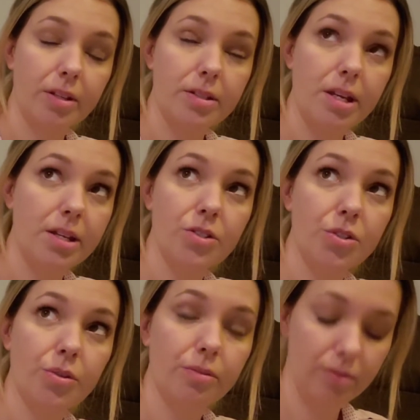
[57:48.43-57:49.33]
taken
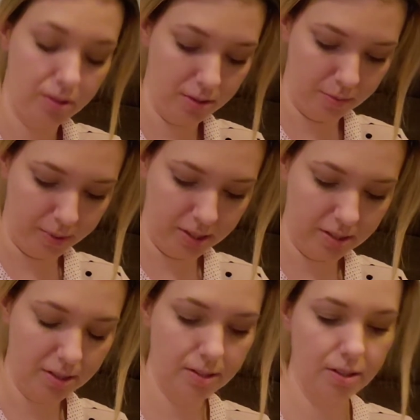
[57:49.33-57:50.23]
to other
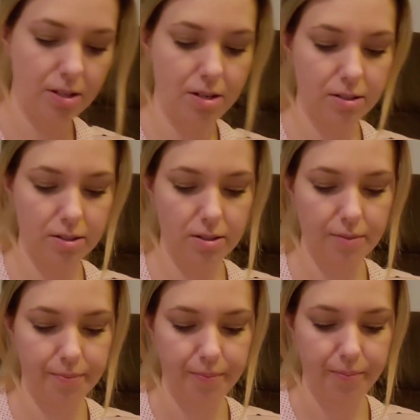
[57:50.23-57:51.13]
places and lost